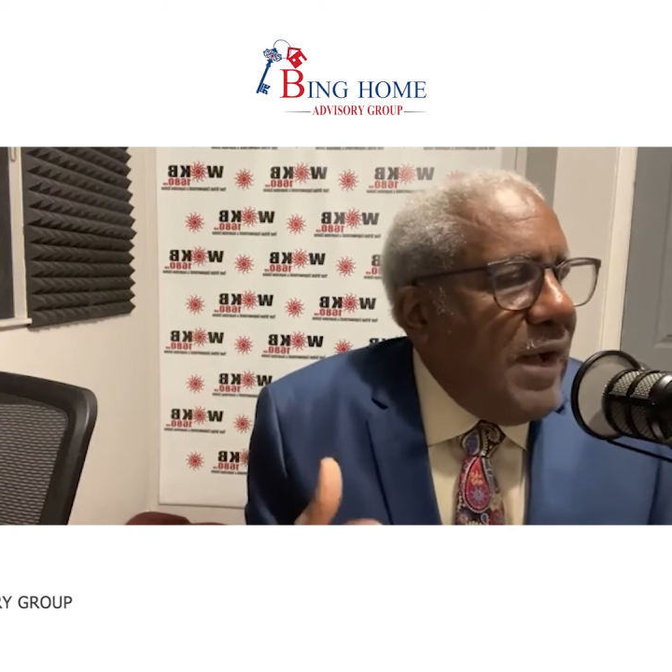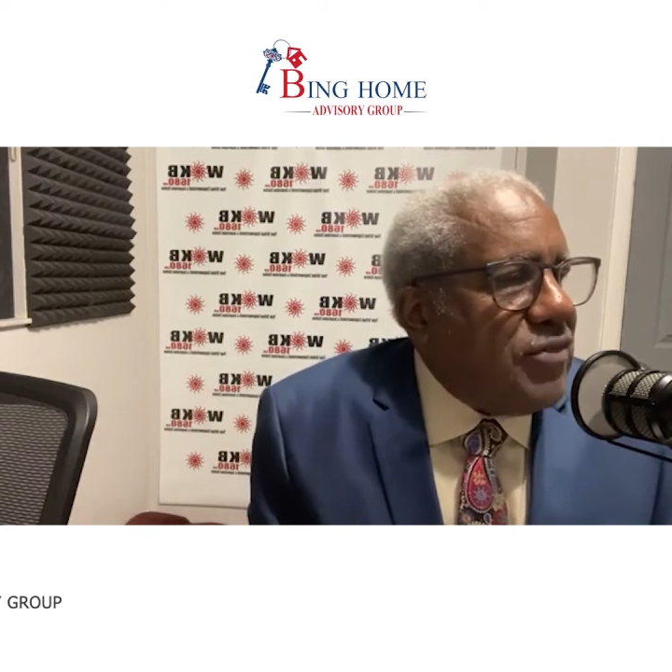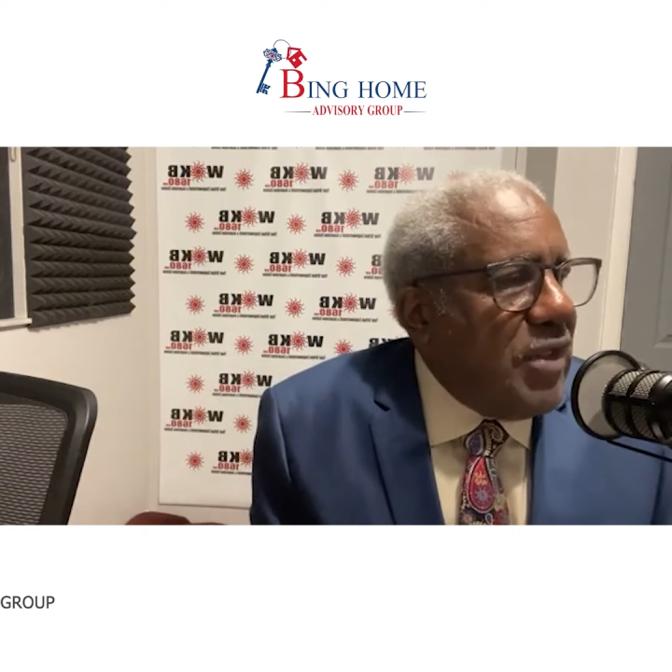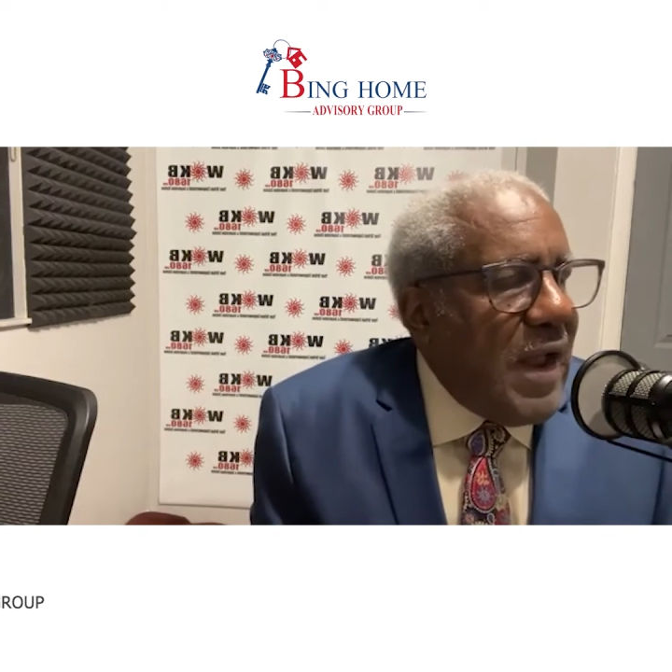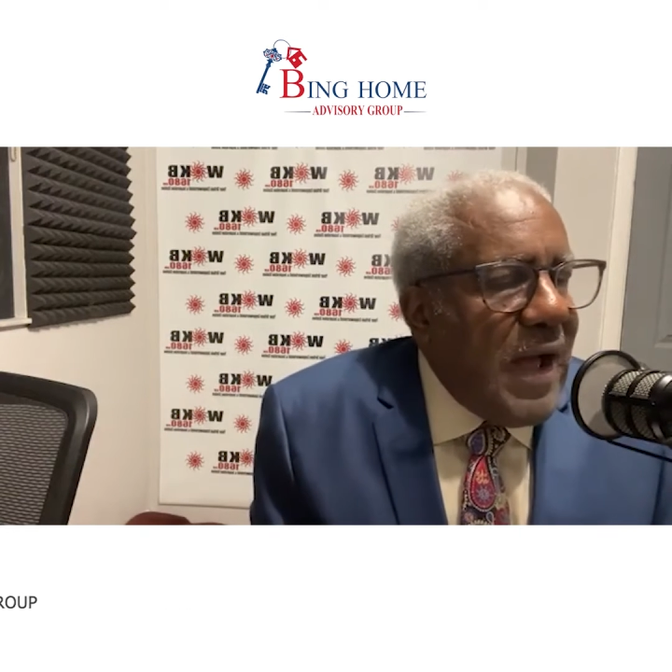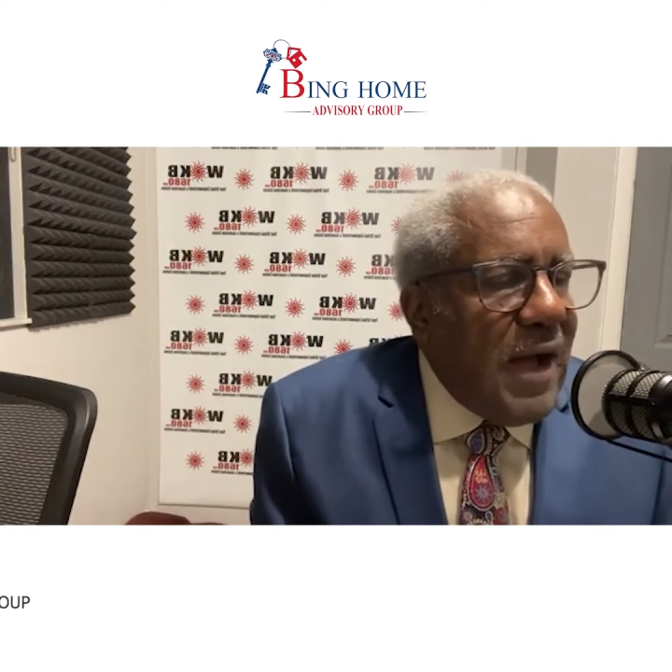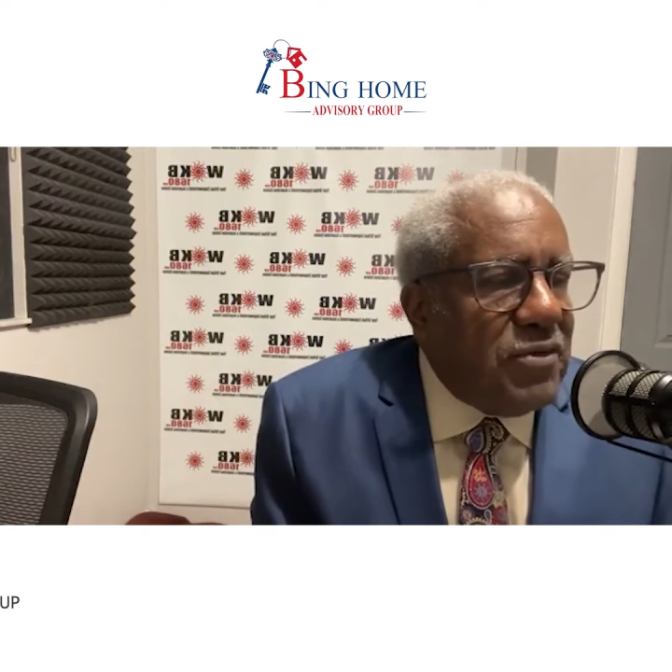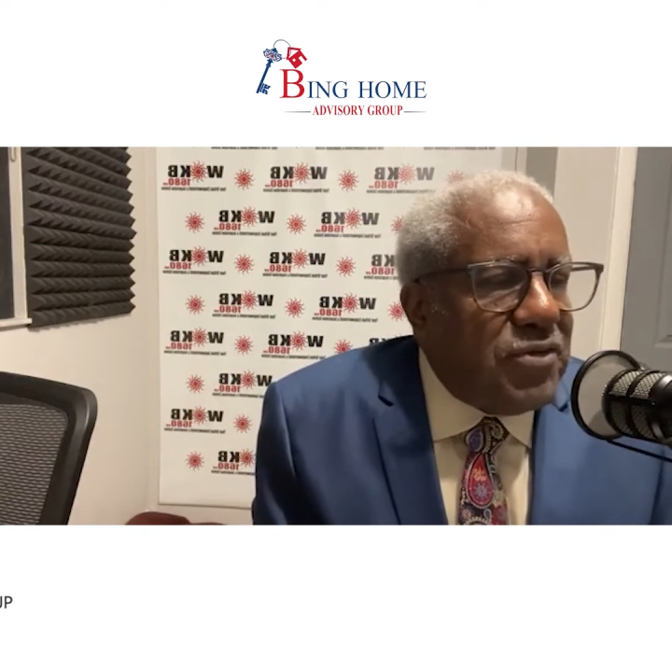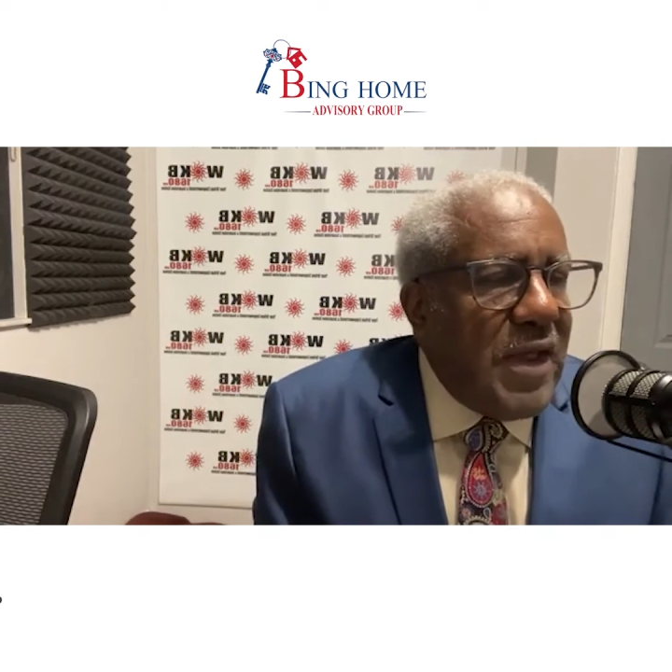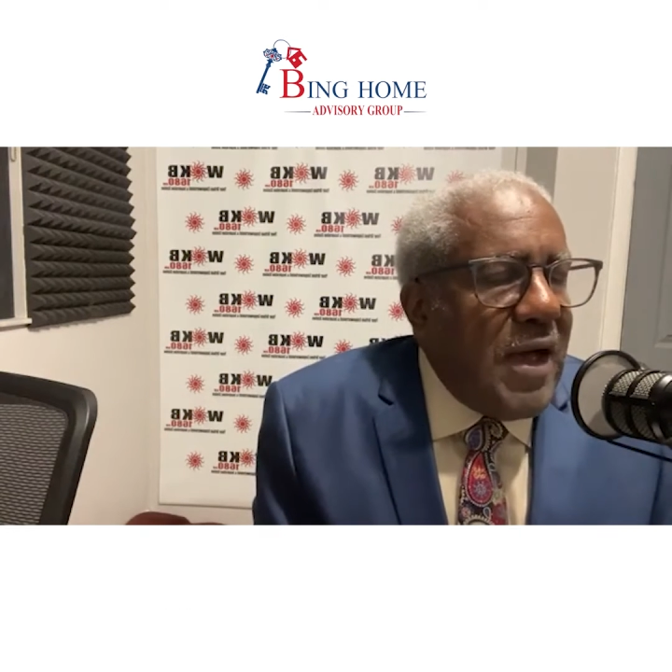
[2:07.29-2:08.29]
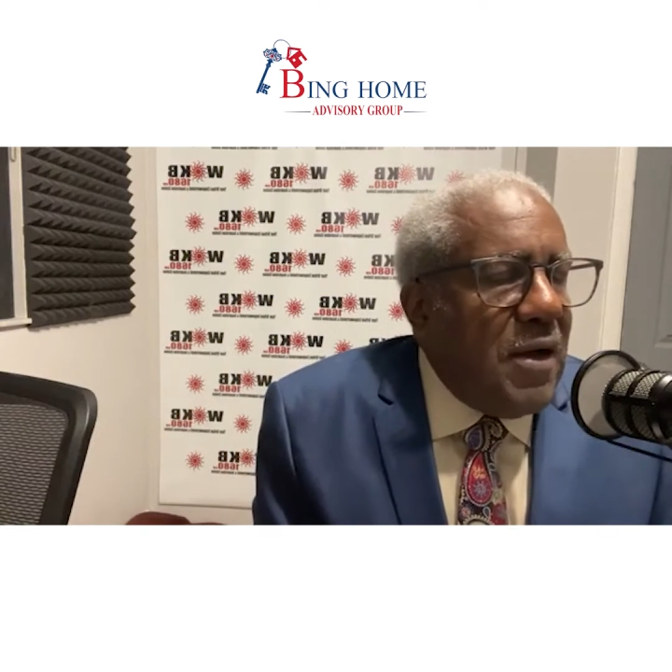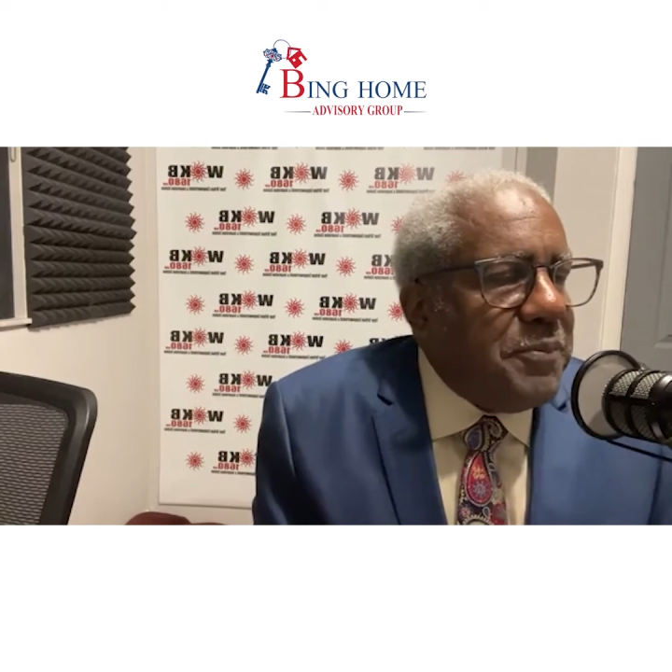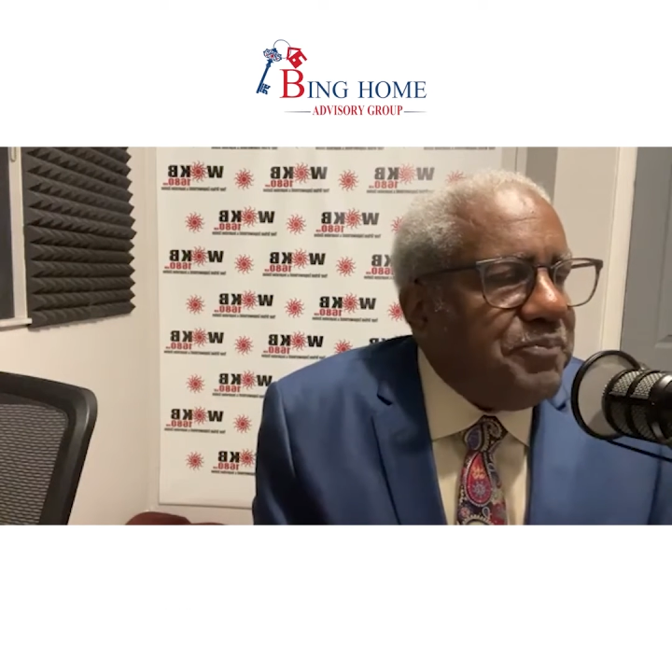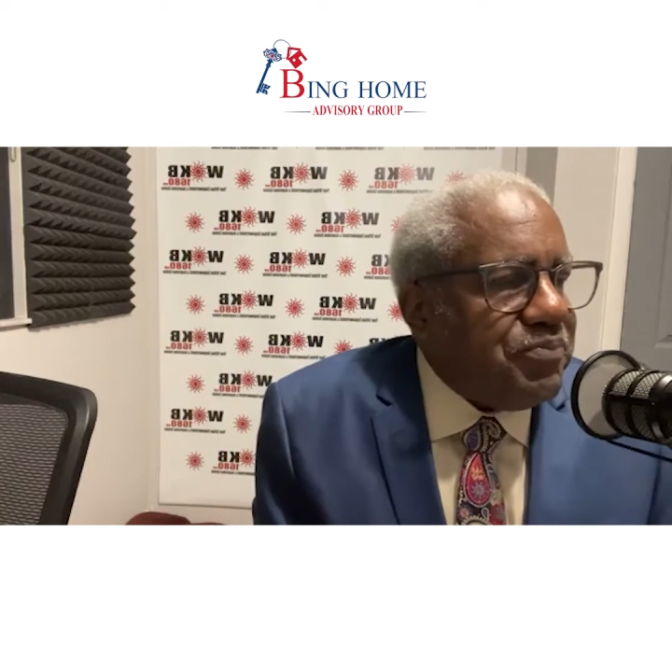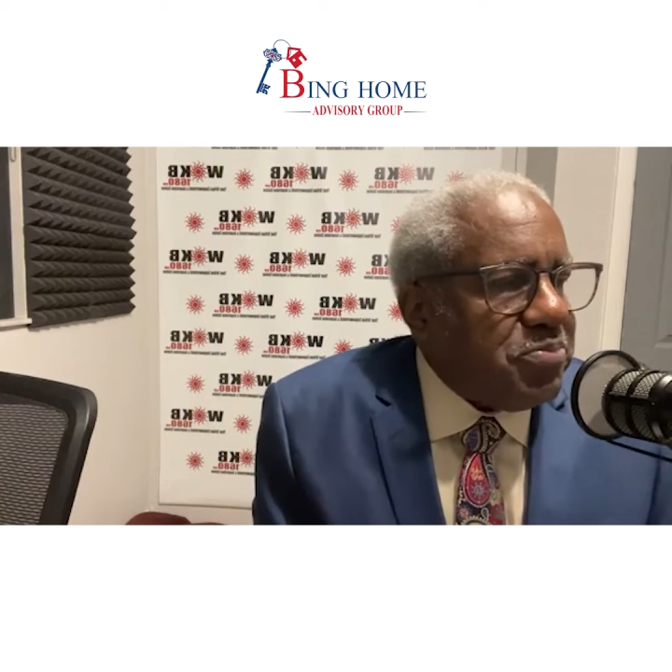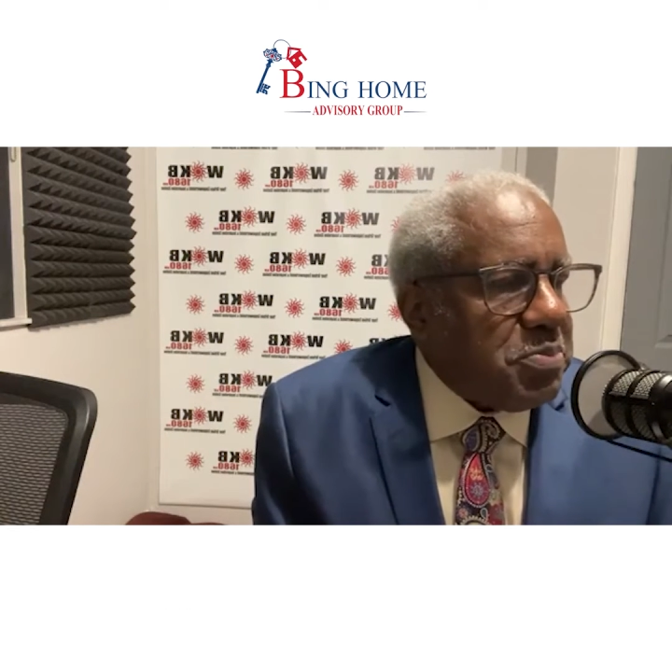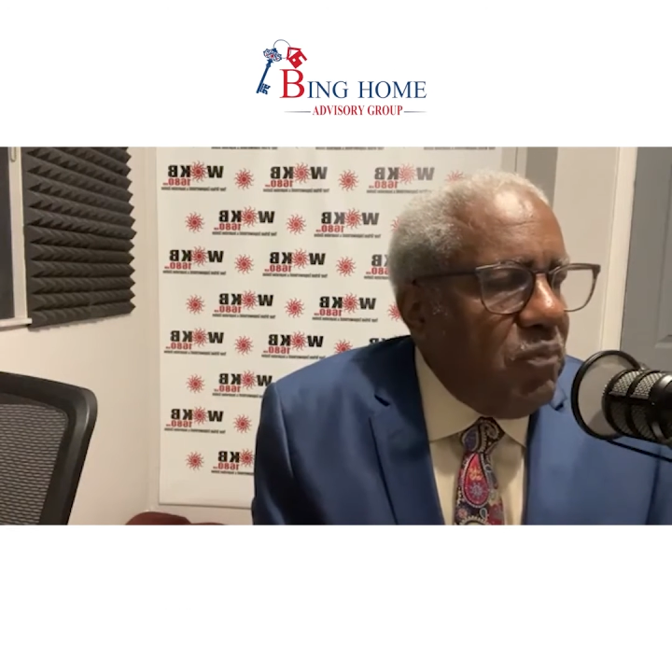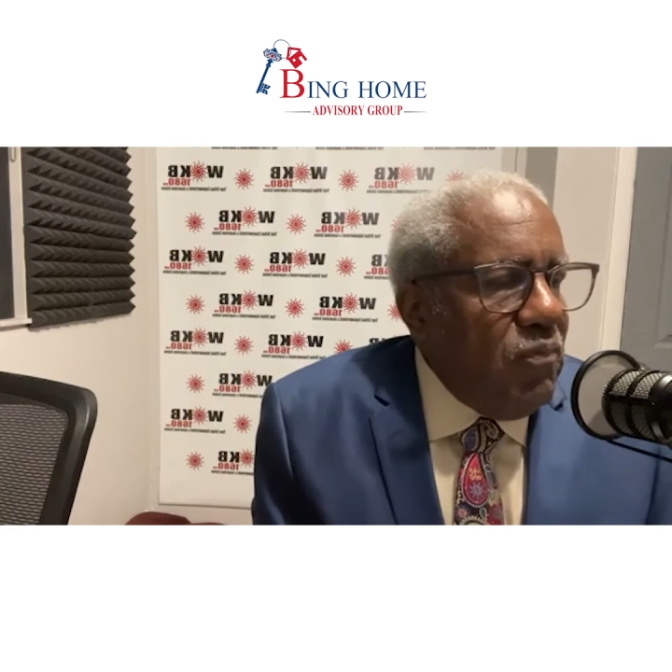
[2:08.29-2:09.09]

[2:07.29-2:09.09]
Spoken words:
house at a house down